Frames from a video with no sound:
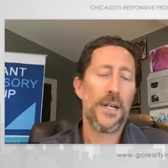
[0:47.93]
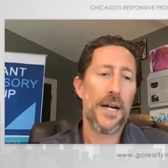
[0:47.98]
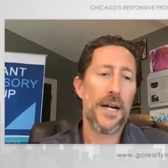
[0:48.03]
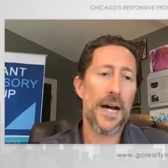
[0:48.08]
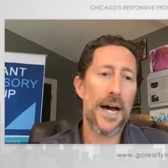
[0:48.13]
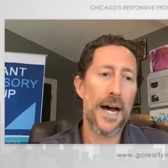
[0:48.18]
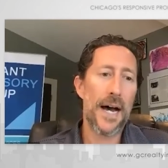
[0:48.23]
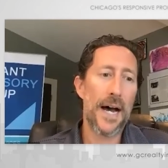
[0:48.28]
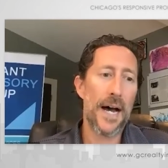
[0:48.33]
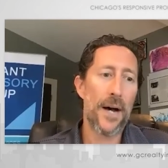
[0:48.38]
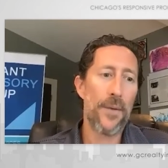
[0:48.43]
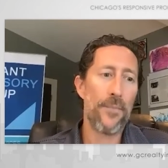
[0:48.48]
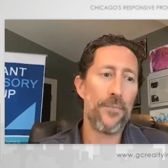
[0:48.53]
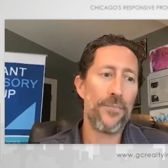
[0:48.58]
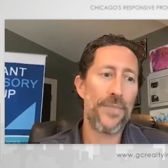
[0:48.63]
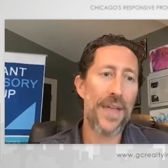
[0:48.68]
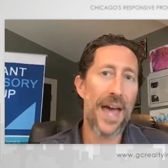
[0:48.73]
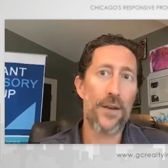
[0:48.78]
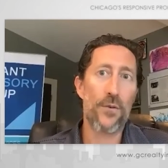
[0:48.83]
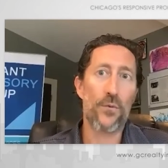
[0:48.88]

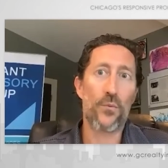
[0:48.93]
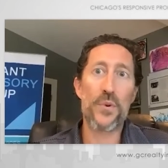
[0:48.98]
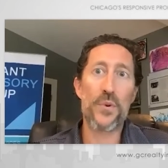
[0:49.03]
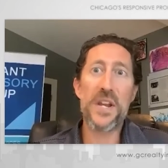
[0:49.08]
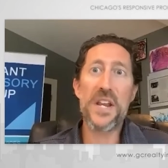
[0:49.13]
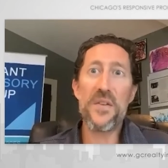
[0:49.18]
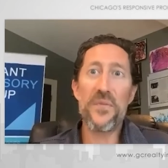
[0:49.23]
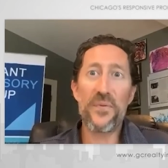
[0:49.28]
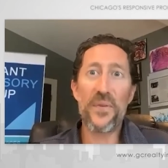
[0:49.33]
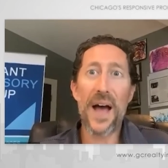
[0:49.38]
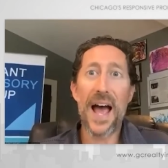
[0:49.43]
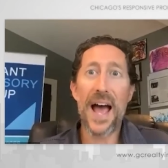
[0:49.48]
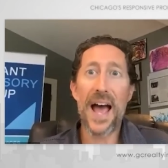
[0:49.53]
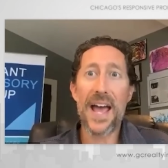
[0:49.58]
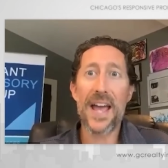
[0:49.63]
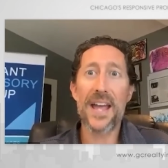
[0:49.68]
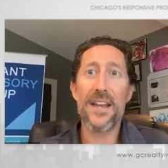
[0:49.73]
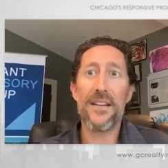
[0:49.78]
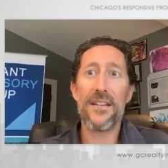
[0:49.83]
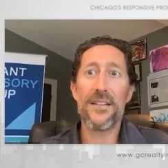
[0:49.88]
that
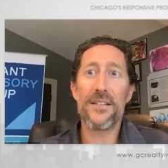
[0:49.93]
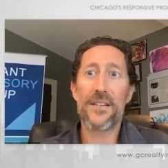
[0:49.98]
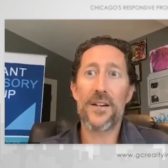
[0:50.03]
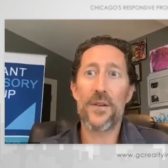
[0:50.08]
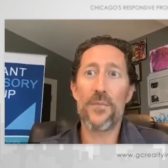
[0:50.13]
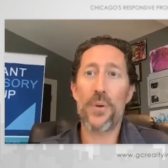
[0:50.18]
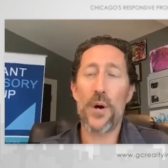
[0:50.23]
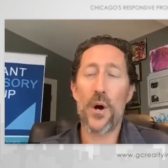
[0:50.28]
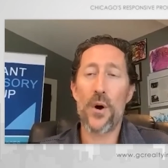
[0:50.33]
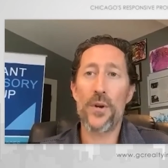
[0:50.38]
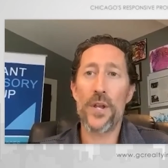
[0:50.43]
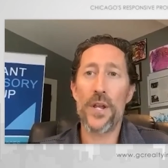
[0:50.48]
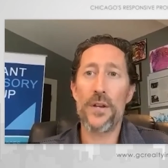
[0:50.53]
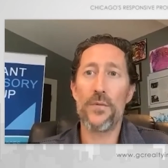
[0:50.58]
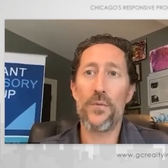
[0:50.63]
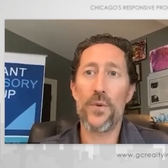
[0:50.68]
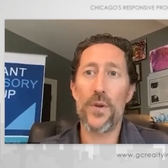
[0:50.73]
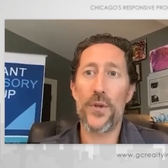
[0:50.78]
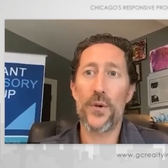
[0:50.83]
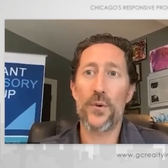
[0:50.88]
refi
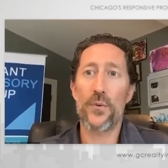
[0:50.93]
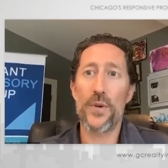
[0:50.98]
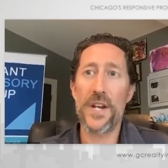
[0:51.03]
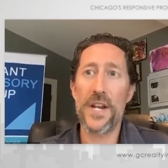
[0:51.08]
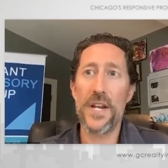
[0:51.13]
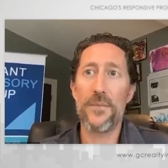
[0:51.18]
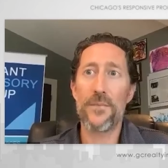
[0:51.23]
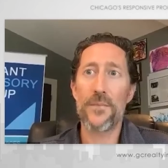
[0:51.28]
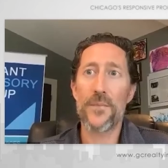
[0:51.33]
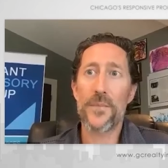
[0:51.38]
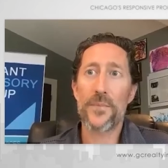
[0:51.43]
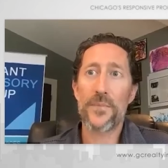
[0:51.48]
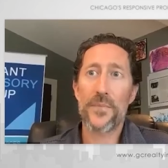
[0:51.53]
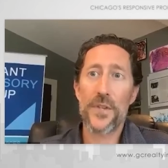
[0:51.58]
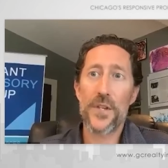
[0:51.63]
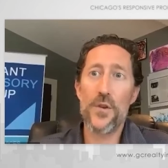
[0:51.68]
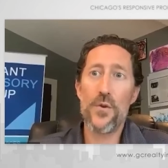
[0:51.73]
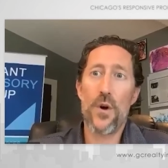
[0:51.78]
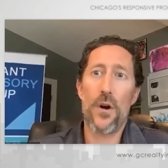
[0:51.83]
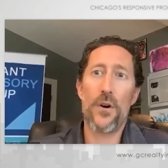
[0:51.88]
component with a REIT,
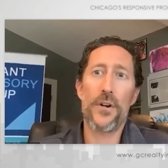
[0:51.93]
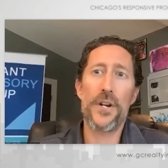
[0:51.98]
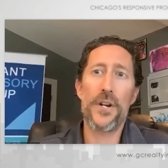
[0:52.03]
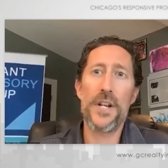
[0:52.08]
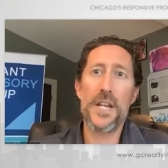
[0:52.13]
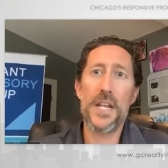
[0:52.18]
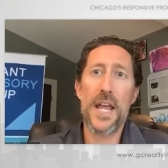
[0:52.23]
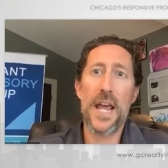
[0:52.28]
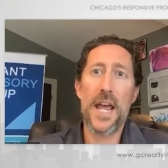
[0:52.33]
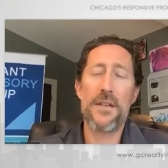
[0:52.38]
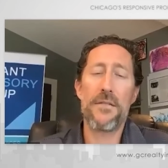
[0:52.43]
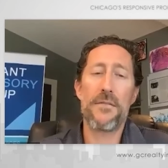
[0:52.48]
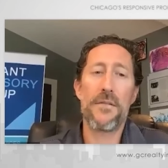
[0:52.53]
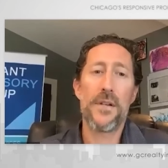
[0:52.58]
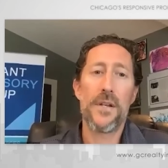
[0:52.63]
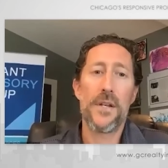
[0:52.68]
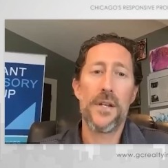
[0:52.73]
you are going to get